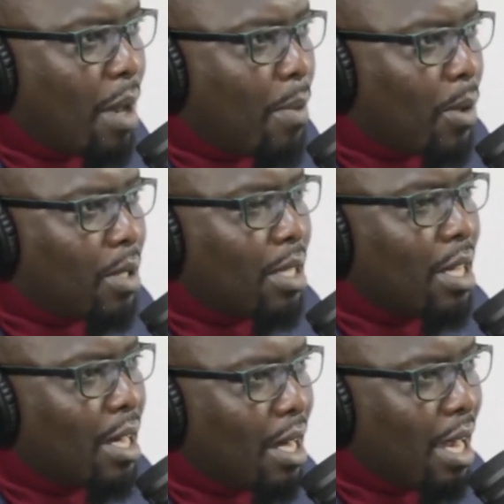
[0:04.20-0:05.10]
about
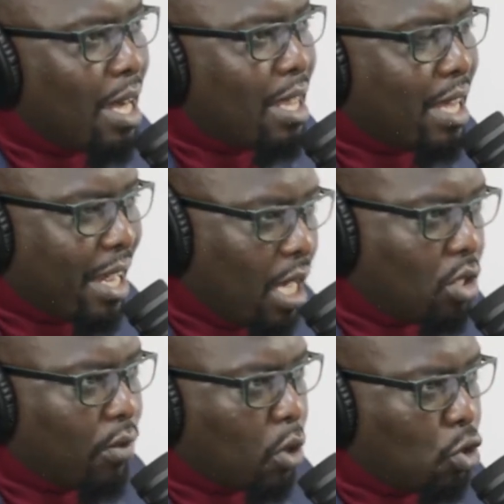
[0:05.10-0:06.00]
the
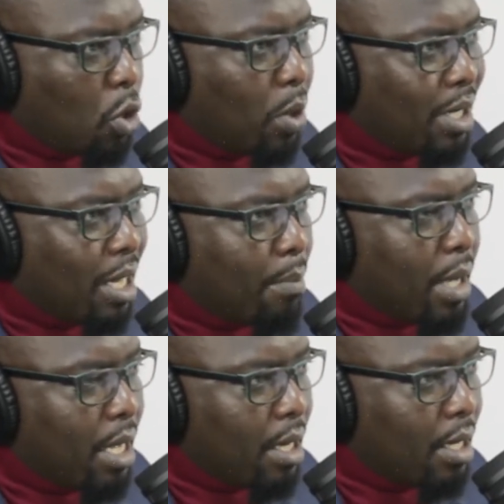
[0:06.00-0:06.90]
gains of the Constitution 2010
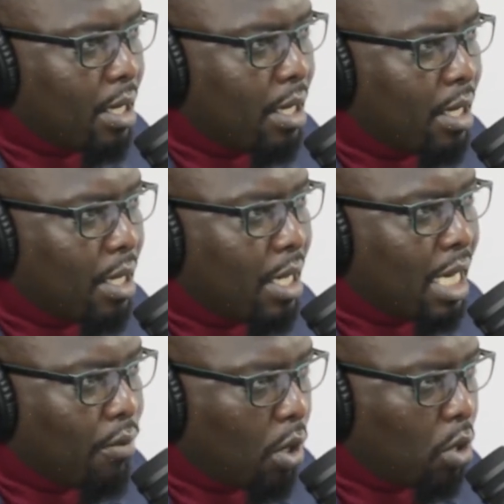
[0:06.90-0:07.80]
being
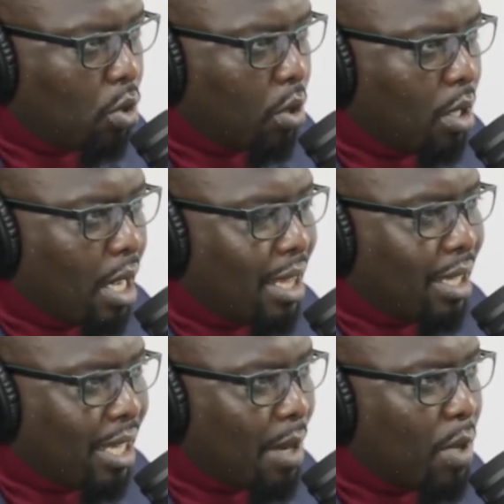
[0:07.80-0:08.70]
devolution at
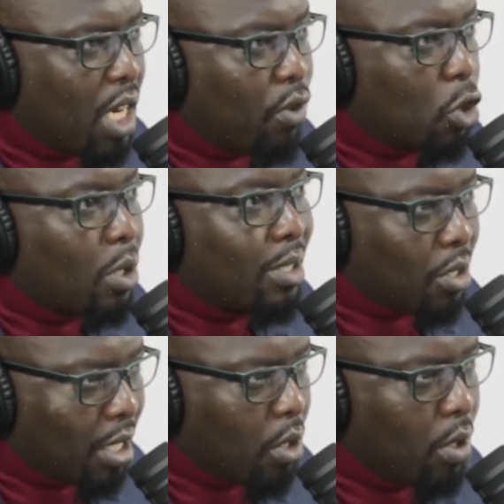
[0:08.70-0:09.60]
the time when devolution is
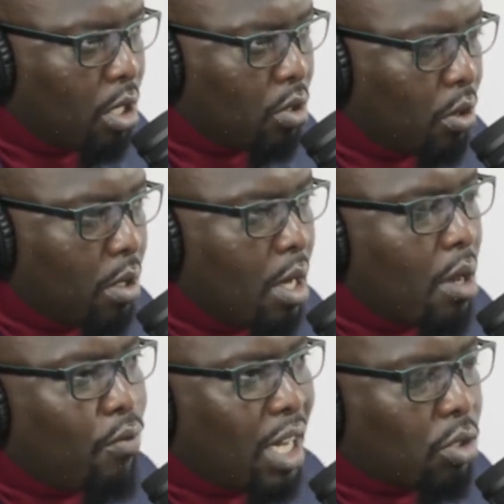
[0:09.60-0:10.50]
struggling on its own.
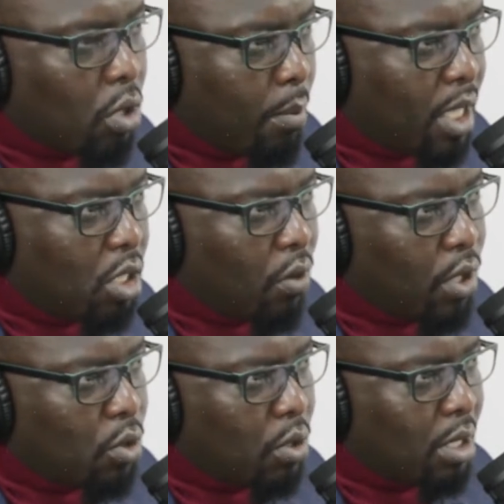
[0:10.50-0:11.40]
First, on the basis of
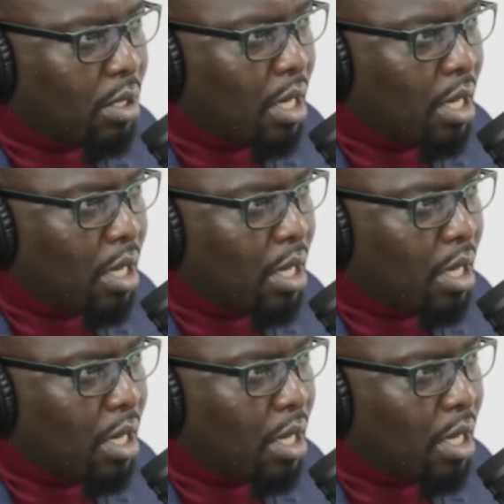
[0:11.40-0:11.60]
resources,